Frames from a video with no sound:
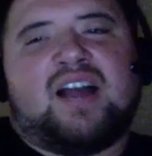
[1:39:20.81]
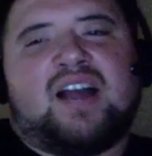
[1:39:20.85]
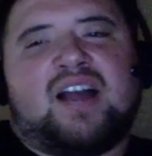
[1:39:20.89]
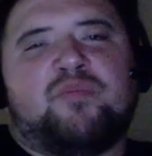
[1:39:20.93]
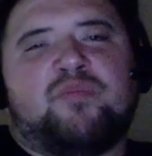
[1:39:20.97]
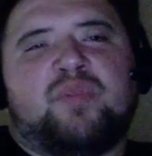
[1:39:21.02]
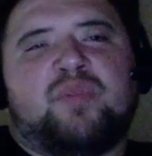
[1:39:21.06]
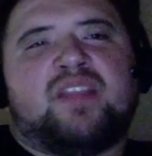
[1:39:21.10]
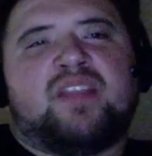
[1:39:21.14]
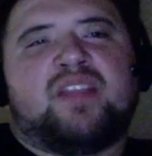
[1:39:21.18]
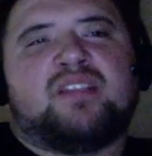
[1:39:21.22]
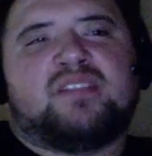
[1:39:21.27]

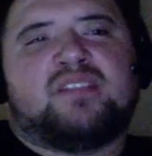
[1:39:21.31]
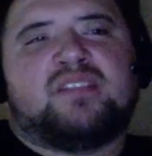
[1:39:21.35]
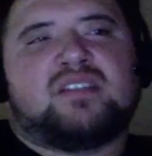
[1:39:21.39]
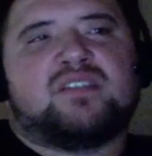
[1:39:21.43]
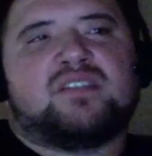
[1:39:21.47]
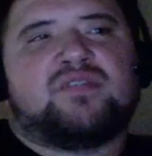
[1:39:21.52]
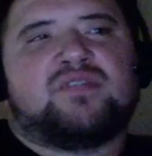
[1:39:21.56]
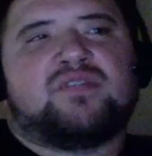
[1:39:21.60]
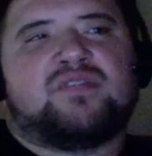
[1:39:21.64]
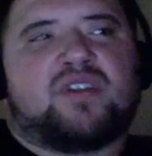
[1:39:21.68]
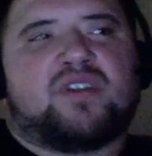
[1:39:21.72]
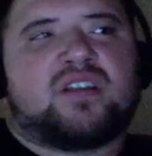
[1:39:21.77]
been to
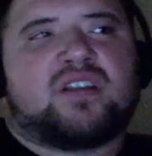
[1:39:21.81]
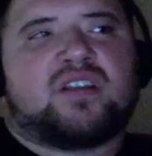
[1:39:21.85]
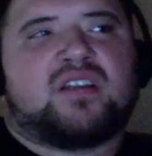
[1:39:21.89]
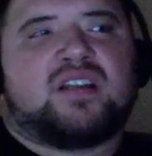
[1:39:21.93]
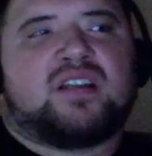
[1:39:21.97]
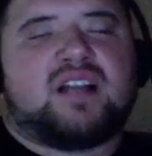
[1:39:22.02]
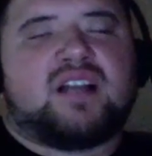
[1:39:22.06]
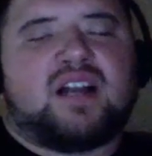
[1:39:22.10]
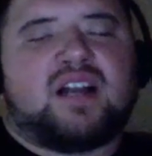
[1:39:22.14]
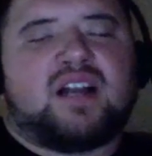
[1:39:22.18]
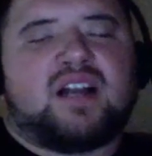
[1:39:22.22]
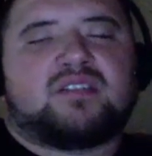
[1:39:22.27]
fucking
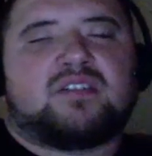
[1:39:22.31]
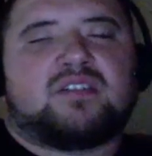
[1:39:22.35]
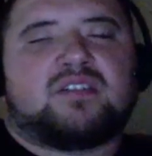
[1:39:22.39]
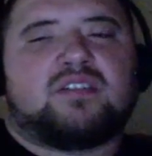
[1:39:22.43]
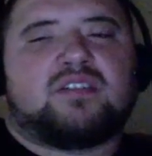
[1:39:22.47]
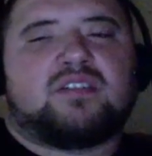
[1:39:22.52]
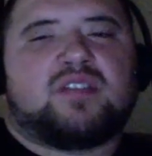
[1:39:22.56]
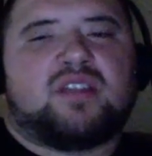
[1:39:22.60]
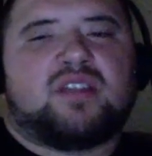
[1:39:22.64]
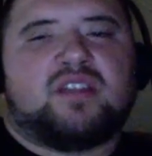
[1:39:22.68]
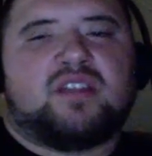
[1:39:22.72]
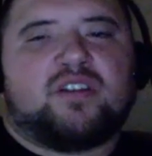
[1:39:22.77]
concerts
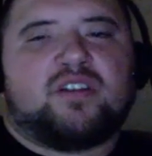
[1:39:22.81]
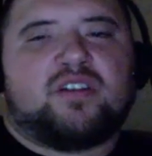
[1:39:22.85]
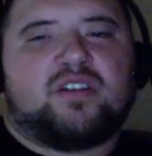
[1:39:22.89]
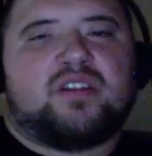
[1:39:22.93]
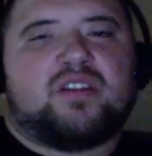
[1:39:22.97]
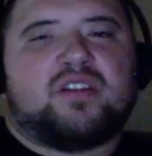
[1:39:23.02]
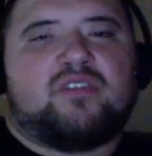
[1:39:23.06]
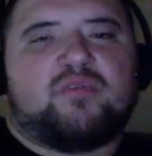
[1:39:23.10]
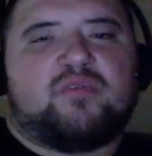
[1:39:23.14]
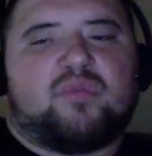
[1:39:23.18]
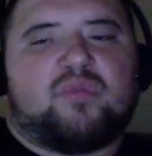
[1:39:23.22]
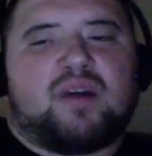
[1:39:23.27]
and literally
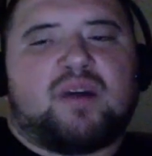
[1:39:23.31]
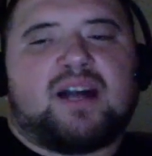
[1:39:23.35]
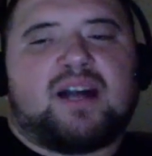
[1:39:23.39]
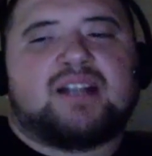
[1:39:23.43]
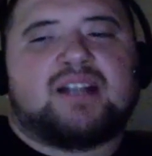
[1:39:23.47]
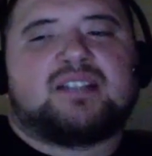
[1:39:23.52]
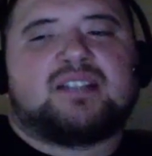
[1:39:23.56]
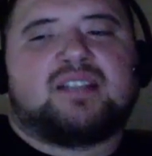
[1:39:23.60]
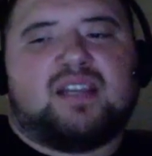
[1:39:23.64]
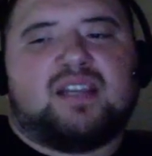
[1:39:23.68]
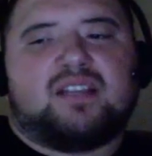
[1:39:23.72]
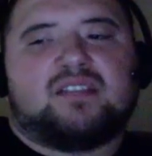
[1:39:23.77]
have
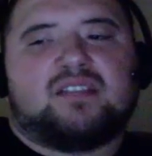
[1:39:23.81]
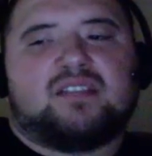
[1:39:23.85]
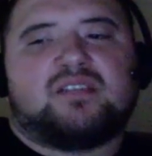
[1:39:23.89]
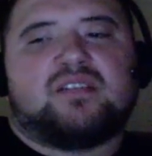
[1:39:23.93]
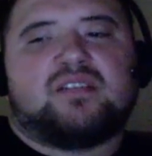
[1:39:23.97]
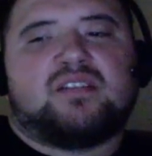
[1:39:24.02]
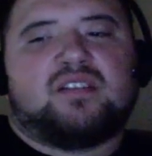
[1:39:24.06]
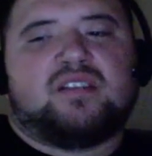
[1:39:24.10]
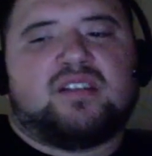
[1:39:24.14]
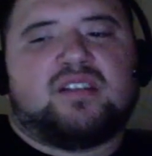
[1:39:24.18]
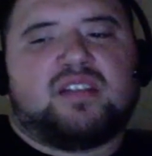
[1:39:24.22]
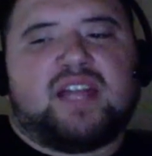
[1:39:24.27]
watched kids
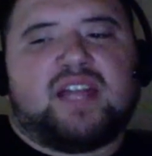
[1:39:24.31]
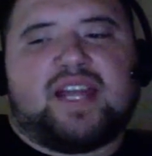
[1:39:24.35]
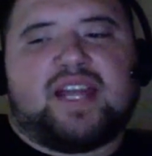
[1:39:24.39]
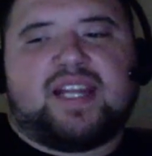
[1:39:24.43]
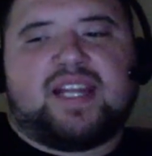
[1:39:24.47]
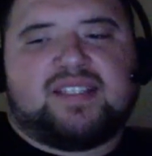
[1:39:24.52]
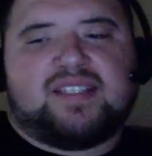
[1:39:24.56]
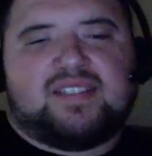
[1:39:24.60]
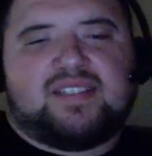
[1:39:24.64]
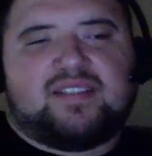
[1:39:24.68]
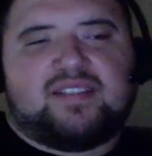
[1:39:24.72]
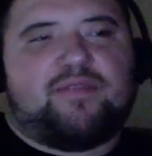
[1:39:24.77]
like
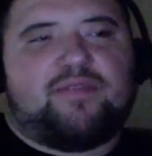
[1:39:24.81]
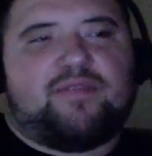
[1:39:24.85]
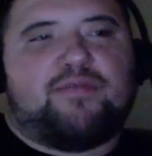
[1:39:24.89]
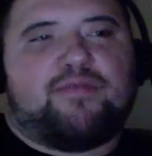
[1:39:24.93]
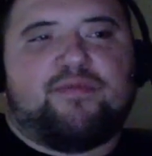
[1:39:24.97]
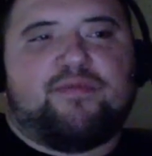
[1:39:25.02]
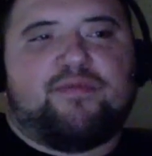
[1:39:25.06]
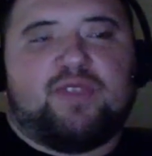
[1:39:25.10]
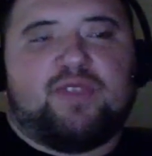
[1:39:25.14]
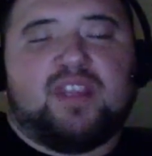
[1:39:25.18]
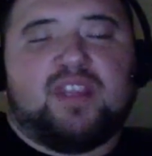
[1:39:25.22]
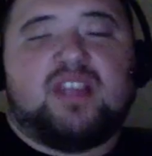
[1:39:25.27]

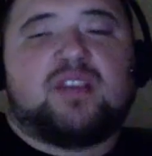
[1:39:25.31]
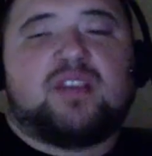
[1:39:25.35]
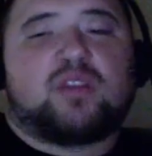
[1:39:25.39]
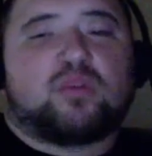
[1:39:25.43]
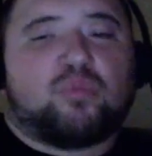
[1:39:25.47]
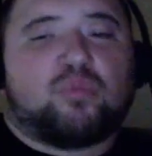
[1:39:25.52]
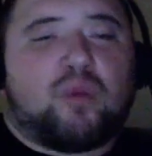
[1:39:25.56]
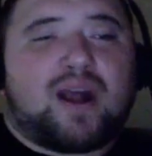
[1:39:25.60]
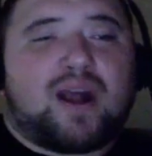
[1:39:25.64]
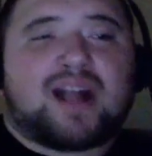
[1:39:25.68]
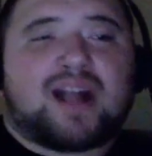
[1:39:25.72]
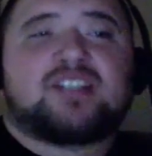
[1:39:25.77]

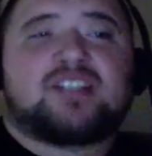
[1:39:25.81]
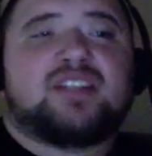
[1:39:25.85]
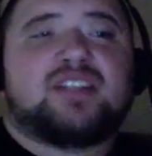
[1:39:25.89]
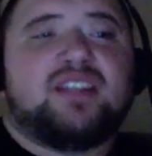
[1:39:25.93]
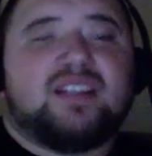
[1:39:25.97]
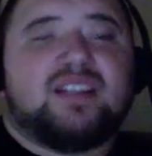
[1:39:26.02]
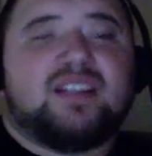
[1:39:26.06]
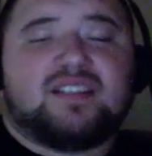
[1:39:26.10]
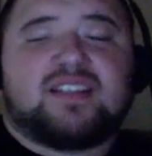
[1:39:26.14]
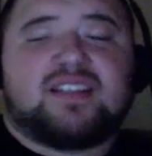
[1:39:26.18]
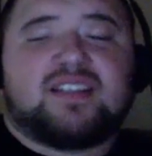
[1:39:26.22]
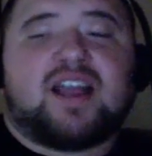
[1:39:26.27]
watch the
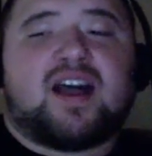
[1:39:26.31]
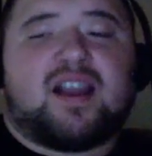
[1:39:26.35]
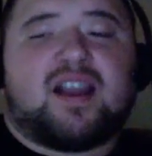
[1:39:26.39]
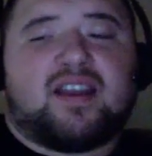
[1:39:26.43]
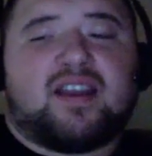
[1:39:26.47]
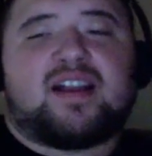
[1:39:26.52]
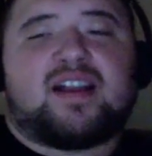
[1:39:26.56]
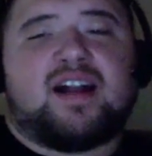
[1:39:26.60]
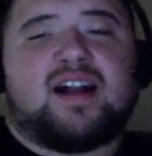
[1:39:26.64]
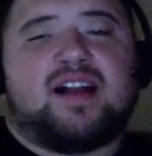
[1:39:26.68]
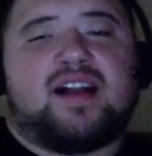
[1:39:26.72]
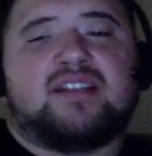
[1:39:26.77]
entire
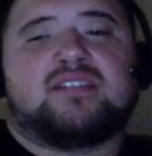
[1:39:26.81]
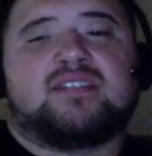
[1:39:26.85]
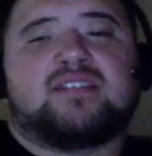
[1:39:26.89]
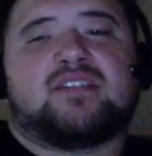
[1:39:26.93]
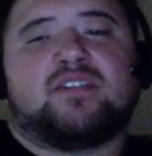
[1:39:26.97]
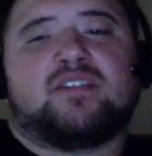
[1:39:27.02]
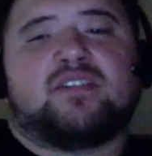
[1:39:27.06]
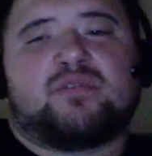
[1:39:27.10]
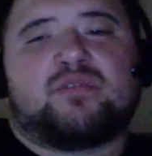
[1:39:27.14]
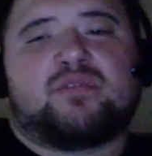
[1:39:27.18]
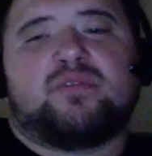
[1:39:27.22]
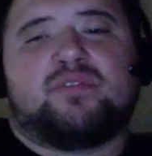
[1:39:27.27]
concert
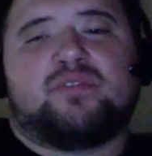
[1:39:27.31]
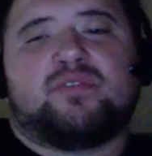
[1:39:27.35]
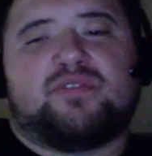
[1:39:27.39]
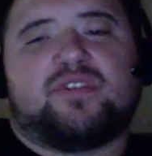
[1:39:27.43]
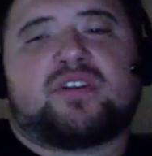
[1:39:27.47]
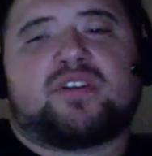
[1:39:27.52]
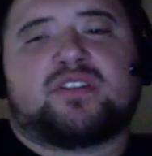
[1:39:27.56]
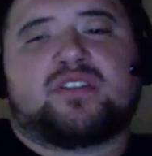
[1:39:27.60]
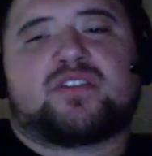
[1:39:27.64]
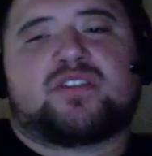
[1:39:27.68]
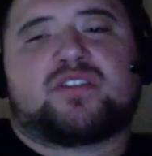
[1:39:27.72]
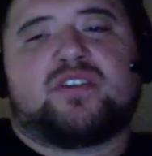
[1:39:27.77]
through the fucking
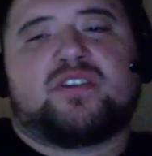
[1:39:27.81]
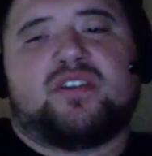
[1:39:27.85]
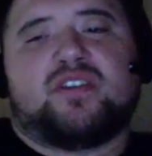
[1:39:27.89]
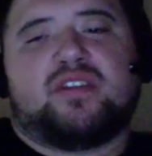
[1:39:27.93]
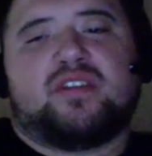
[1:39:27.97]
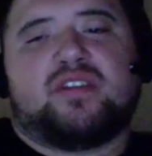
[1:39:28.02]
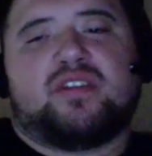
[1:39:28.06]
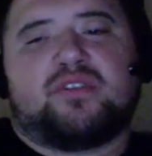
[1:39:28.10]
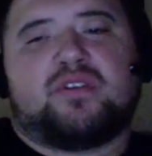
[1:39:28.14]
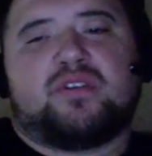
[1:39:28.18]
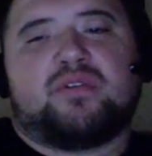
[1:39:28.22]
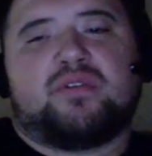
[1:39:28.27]
screen of their phone.